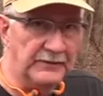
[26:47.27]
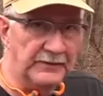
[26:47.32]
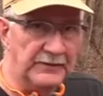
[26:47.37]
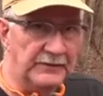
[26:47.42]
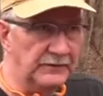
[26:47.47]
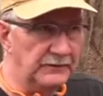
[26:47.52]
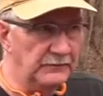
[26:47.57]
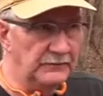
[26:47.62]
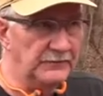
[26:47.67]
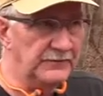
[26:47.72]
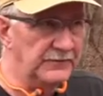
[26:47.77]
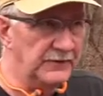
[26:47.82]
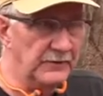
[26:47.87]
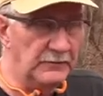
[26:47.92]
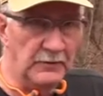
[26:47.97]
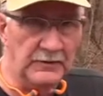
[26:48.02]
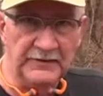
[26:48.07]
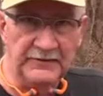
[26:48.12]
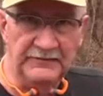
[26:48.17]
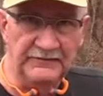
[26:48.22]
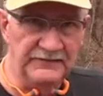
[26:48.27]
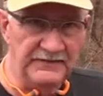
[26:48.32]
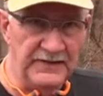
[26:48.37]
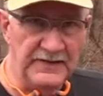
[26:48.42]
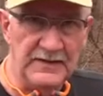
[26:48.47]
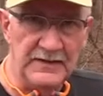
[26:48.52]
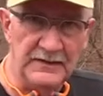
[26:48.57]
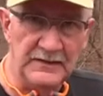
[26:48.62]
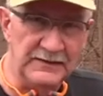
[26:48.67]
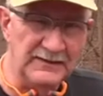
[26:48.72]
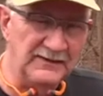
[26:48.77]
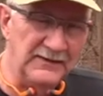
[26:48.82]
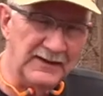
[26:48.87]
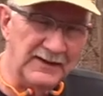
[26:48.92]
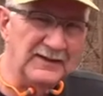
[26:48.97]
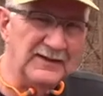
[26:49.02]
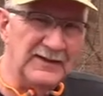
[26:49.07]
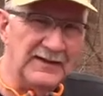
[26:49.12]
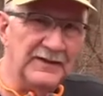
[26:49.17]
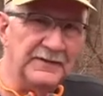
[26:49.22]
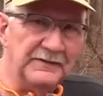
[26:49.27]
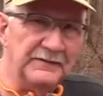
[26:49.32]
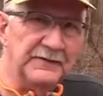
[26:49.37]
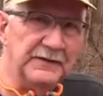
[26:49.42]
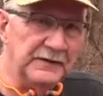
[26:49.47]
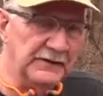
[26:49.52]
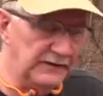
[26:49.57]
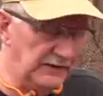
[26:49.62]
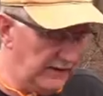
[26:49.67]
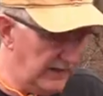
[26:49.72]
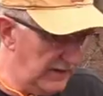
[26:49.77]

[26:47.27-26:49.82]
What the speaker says: in it, and it started working fine. That kind of thing.